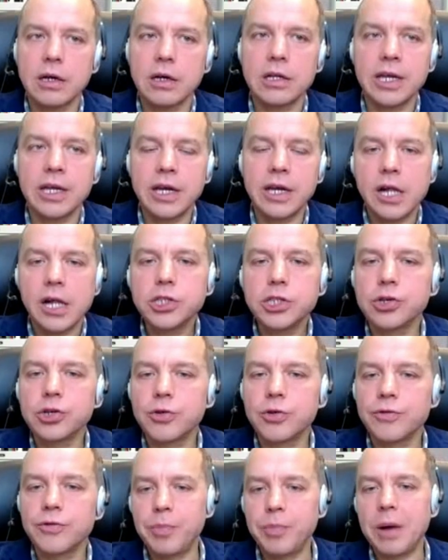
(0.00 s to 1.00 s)
the culture of
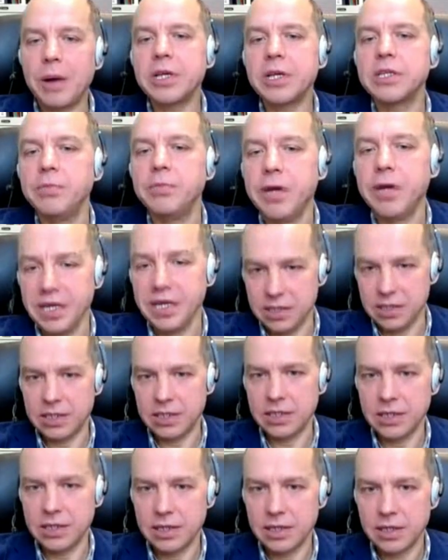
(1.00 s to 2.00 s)
public debates,
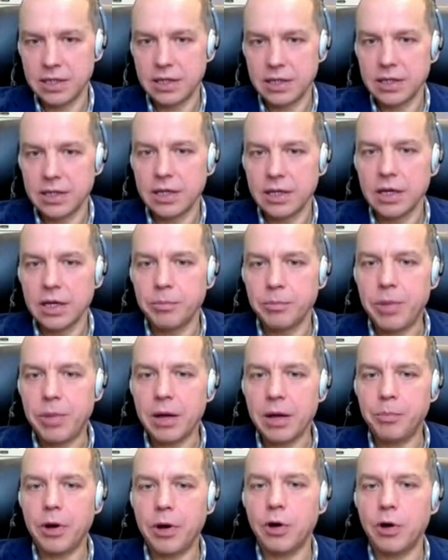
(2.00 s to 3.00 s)
Pu
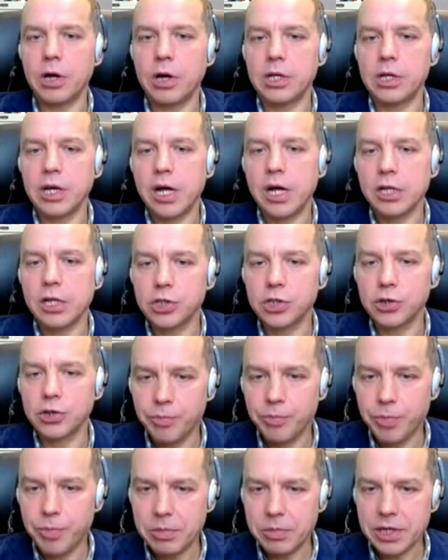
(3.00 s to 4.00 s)
uh, the culture of
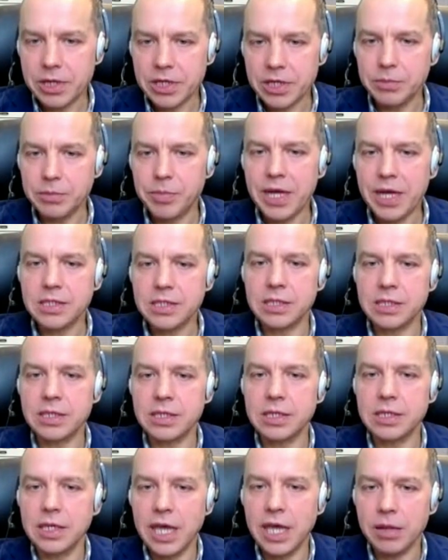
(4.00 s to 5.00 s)
public debates that
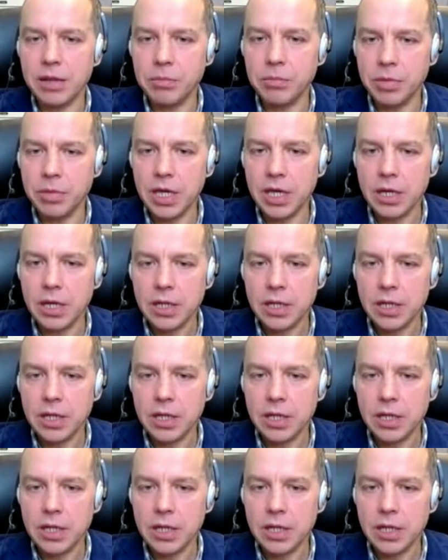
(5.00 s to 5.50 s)
can be